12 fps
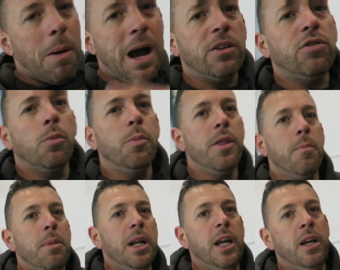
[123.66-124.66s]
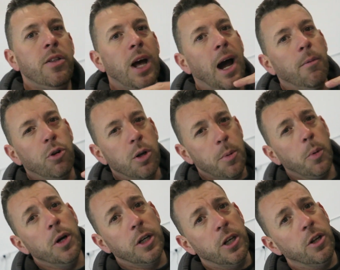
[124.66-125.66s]
Matt's on with the Mini that I'm going to be
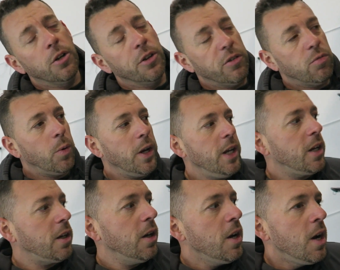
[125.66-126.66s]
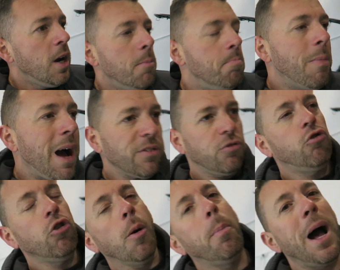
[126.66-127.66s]
working on this week. Matt's
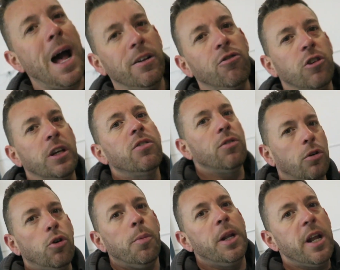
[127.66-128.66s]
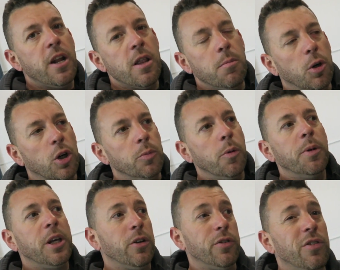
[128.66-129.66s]
job actually isn't coming in at the moment
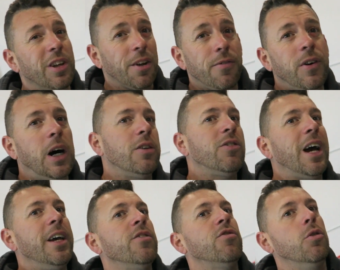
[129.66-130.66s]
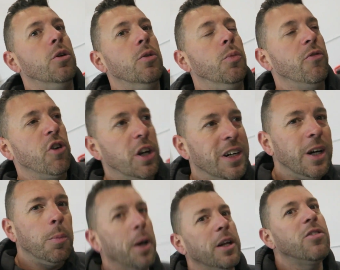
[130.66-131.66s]
because he's had a flat tyre, so we've got a
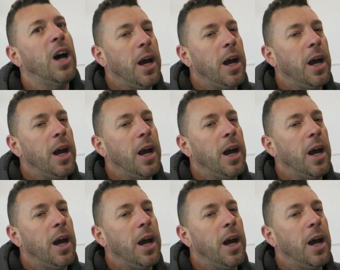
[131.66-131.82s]
little bit of